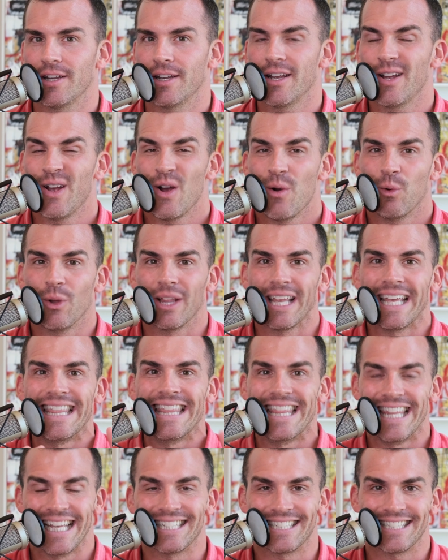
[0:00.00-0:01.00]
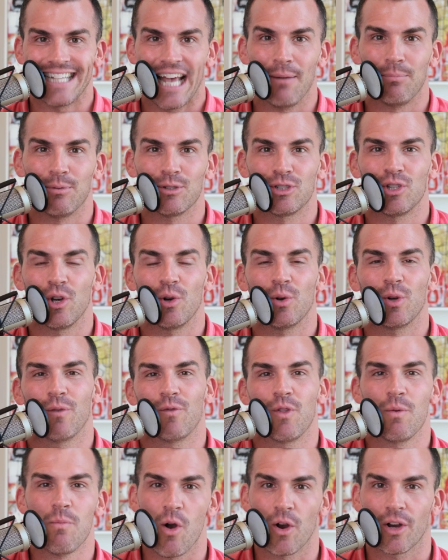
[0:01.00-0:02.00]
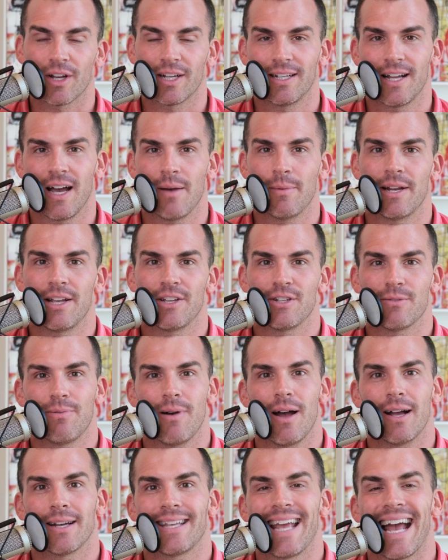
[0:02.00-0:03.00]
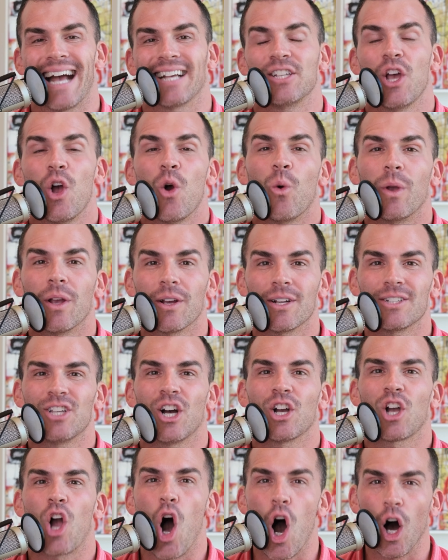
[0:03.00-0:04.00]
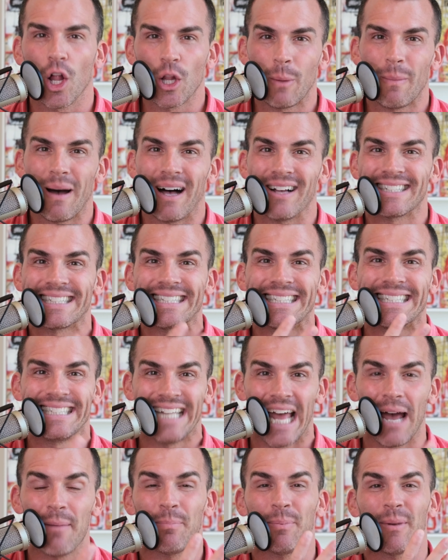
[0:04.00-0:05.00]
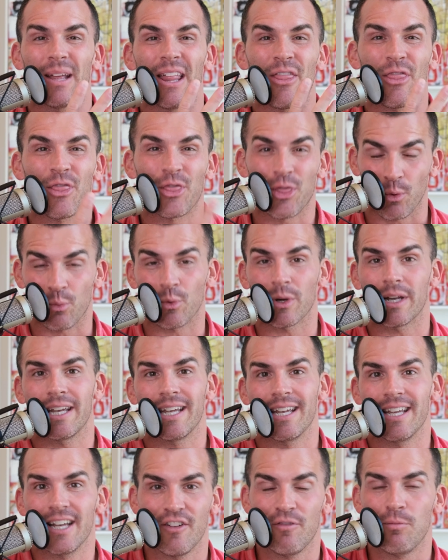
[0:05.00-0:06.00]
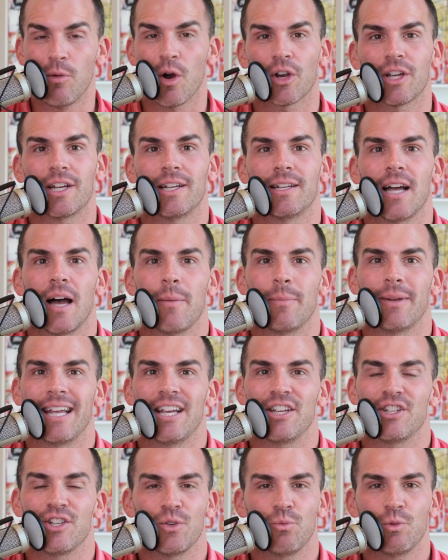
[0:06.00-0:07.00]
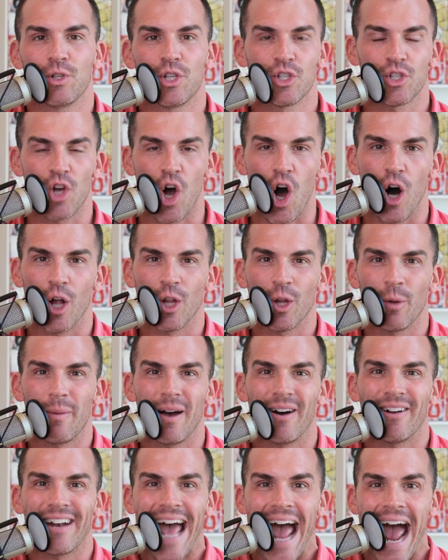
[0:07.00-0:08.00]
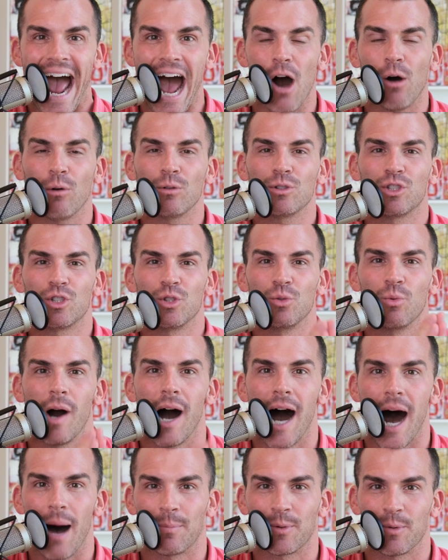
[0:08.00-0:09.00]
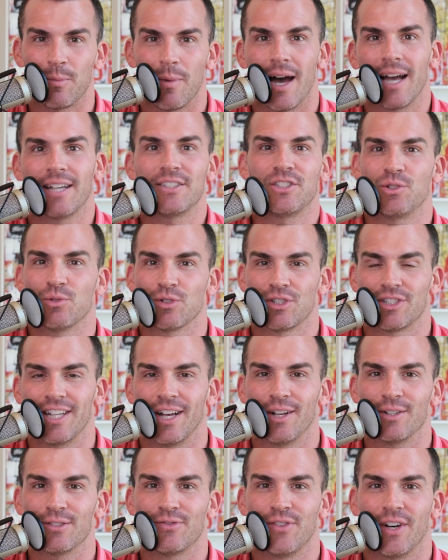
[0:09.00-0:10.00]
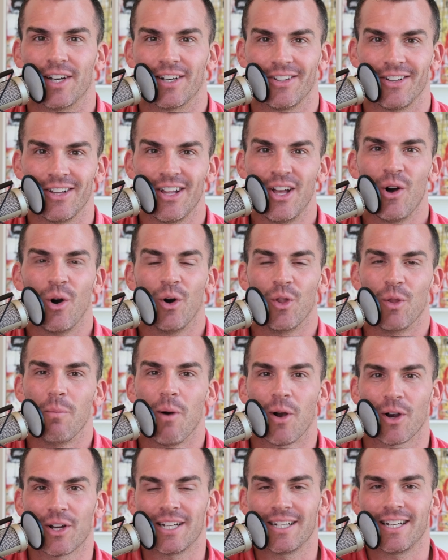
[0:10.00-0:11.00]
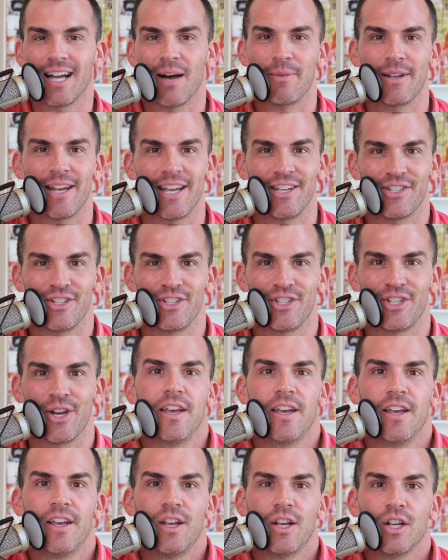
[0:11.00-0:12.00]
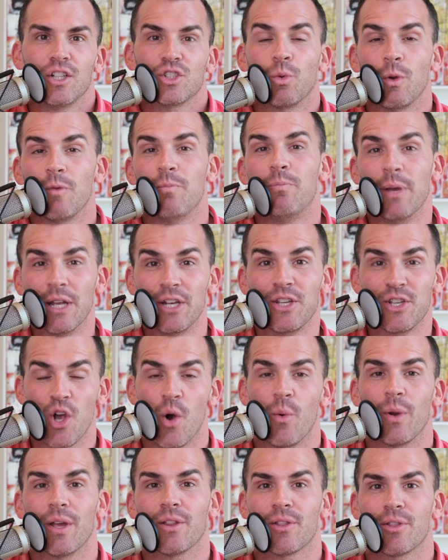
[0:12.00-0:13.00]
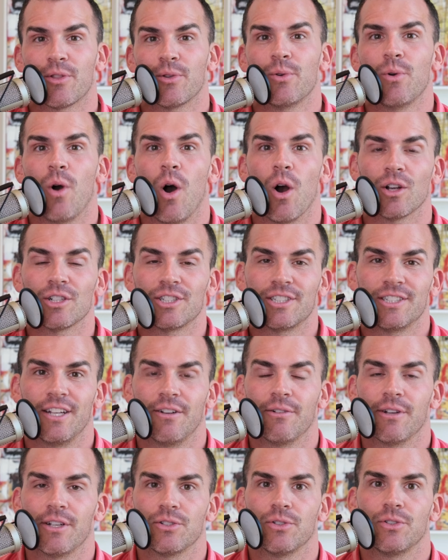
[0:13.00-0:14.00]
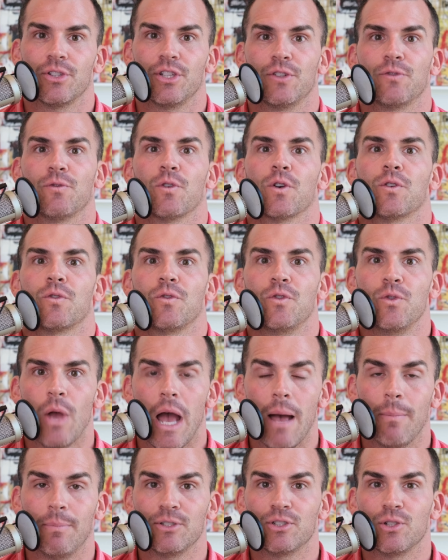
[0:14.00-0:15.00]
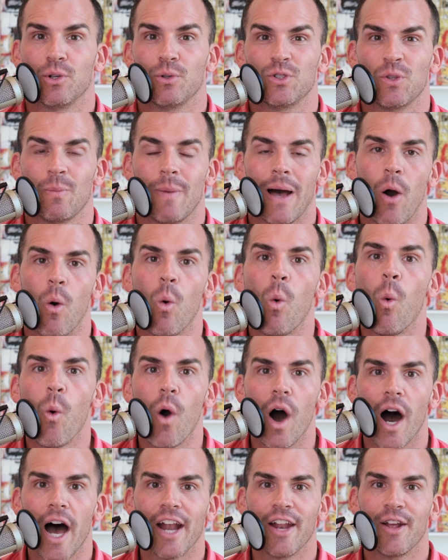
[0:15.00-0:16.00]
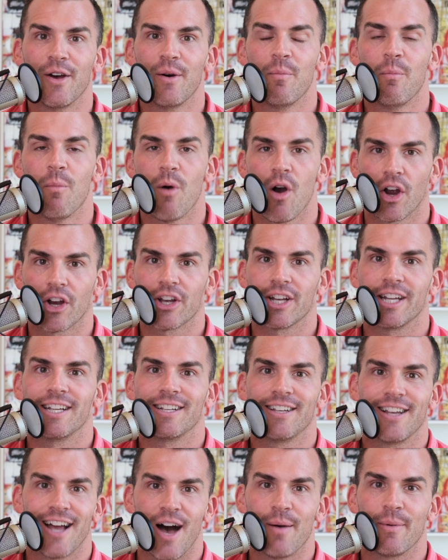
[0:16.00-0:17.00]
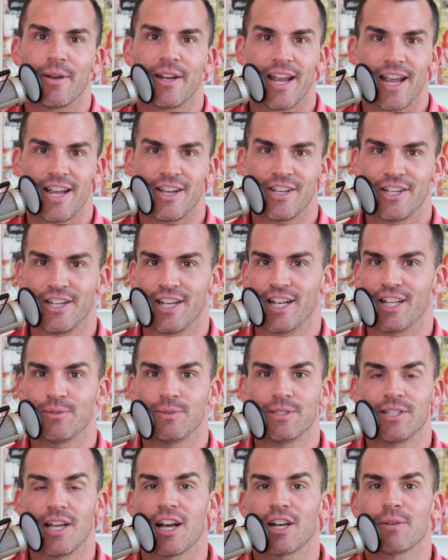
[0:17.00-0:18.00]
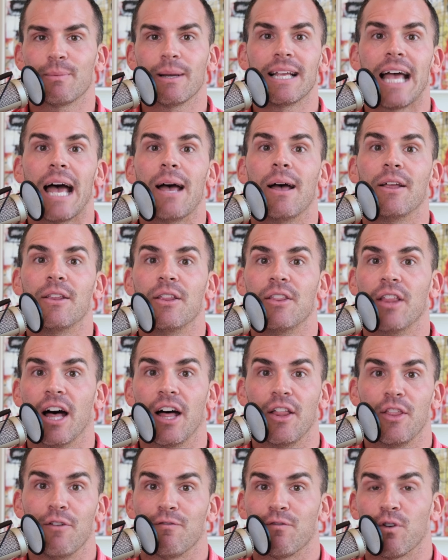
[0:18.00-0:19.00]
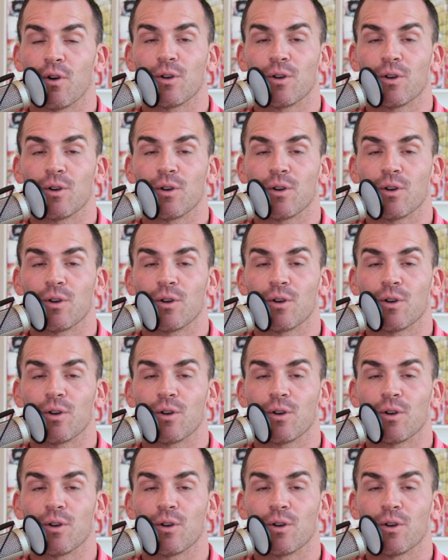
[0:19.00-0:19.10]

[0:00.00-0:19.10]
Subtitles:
Well, in this episode of the Marketing Domination podcast, we're going to talk all about step 3 of Marketing Domination, which is all about how to optimize your sales funnel on the Marketing Domination Show. So we've been going through our series on these first few episodes about what marketing domination is. We talked about the first